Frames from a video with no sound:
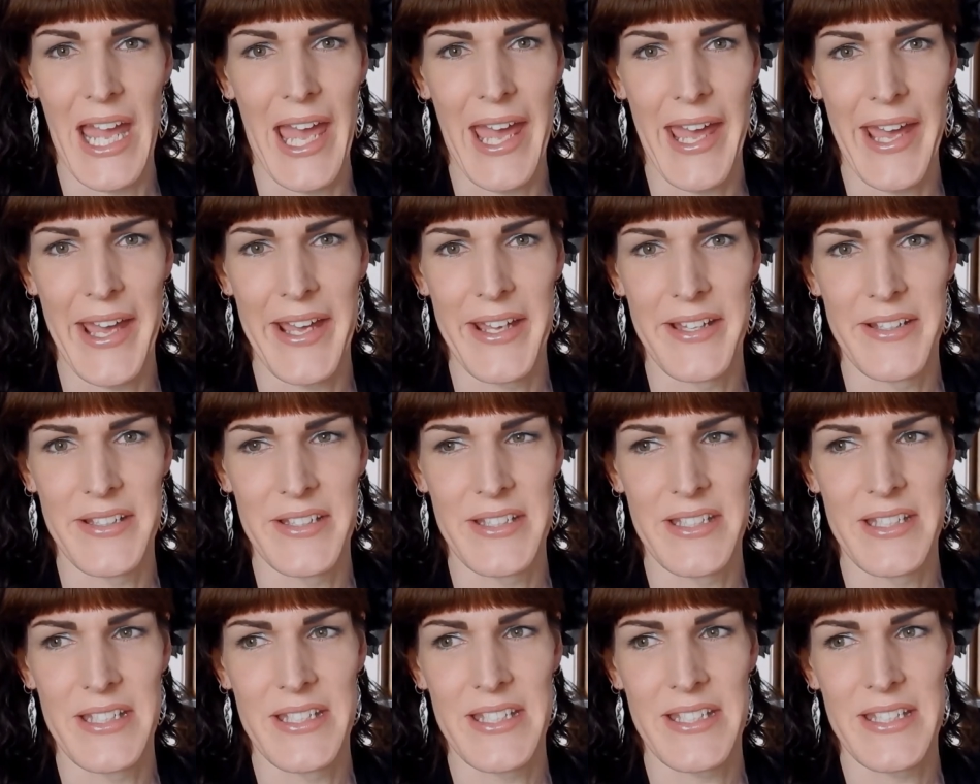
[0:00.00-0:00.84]

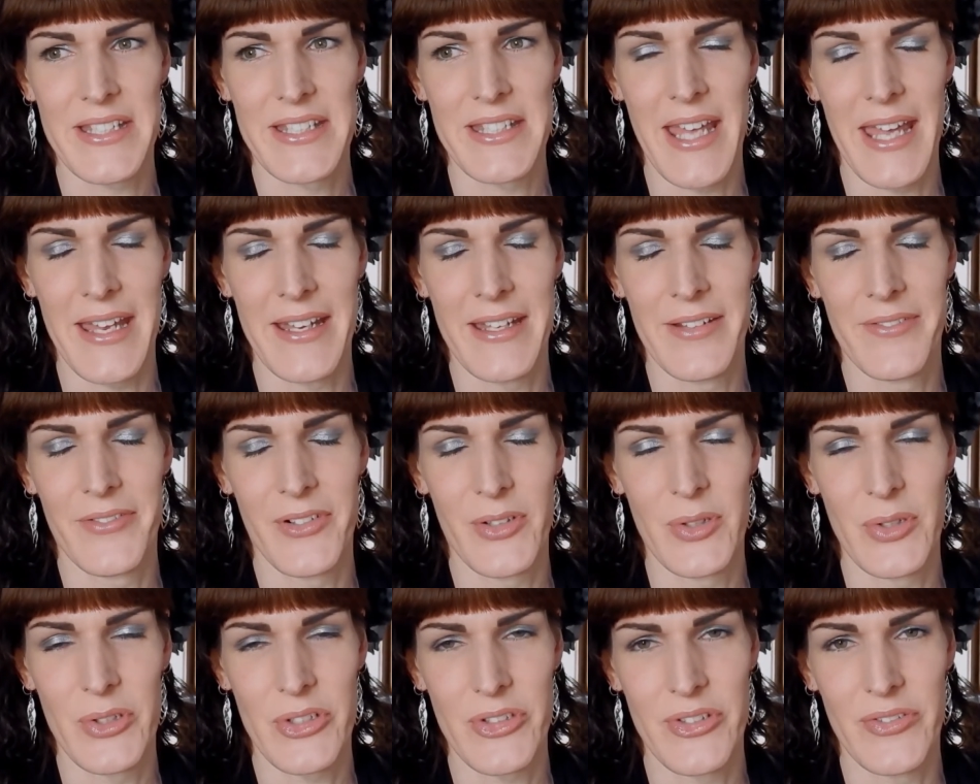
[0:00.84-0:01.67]
And then, of
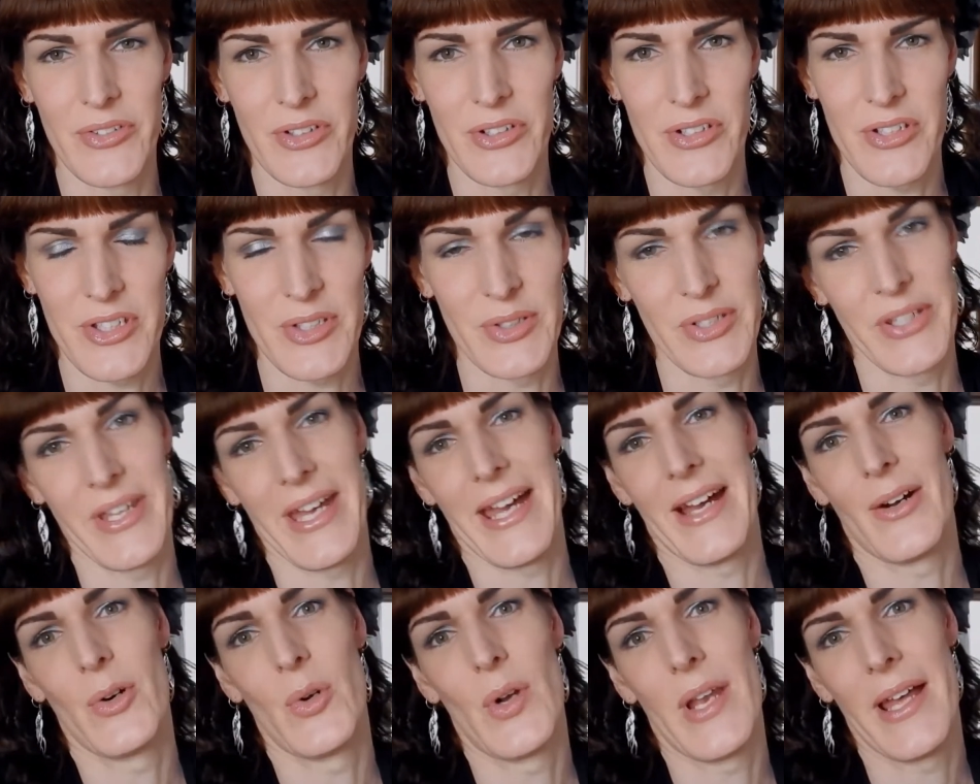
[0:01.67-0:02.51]
course, you've got to sort
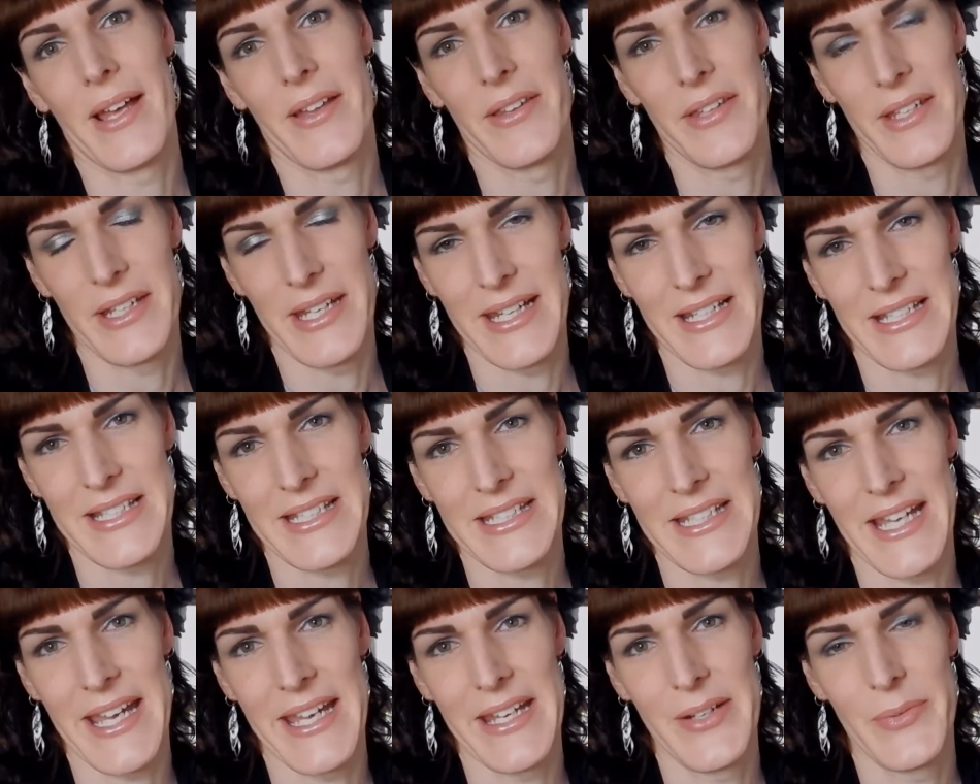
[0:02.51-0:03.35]
that all out the next
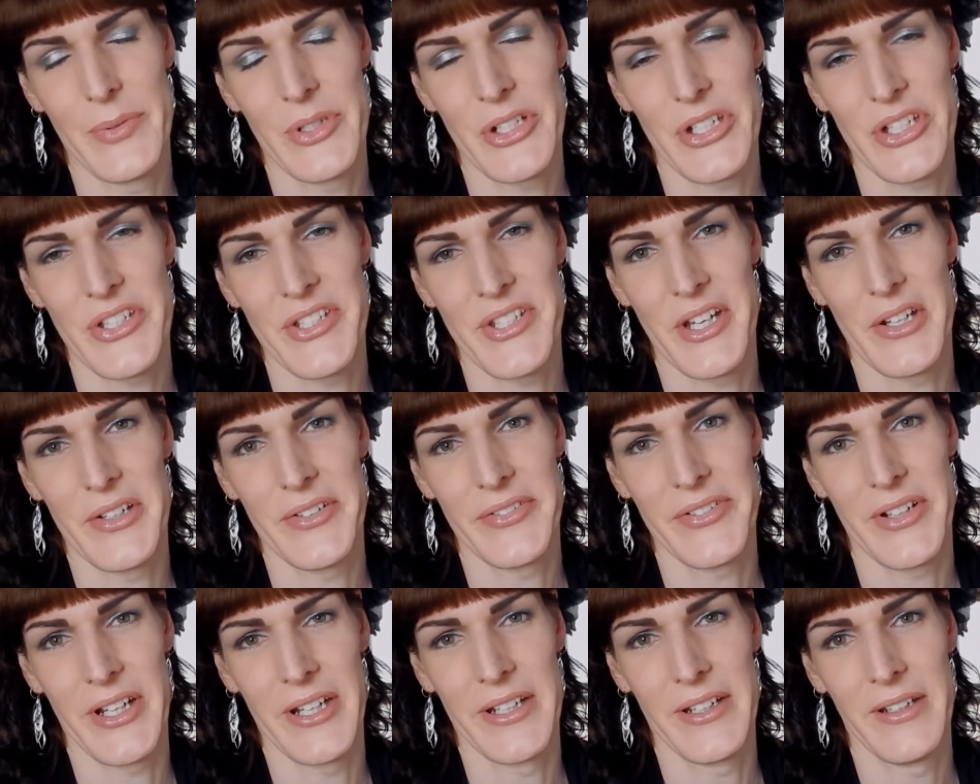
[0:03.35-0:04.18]
day, which is no
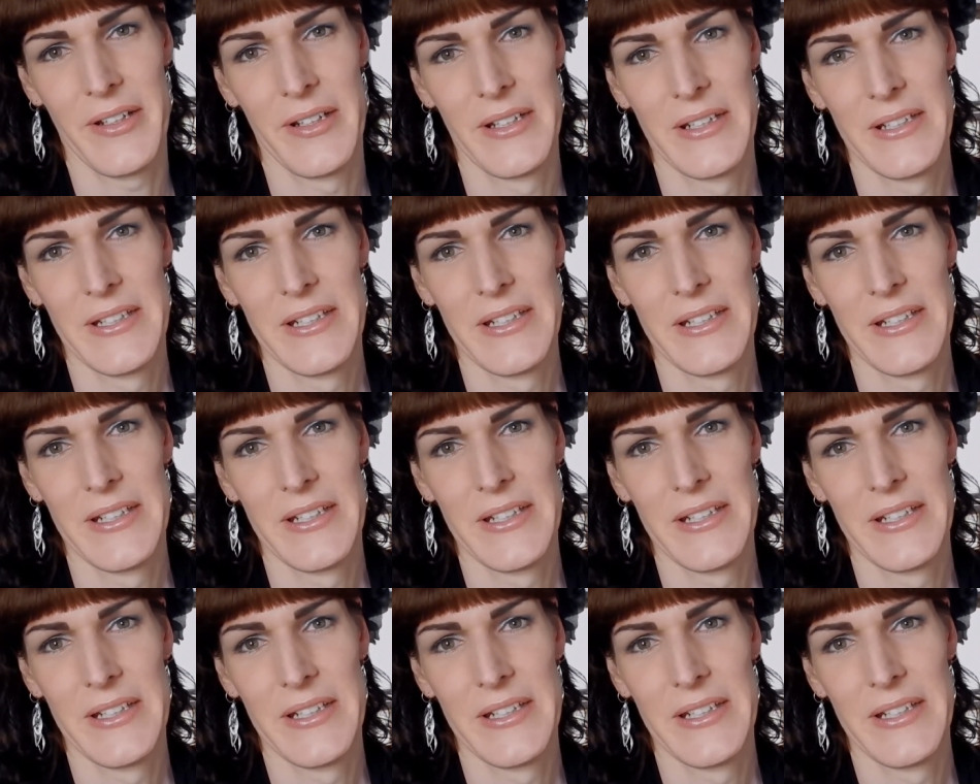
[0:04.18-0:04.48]
fun.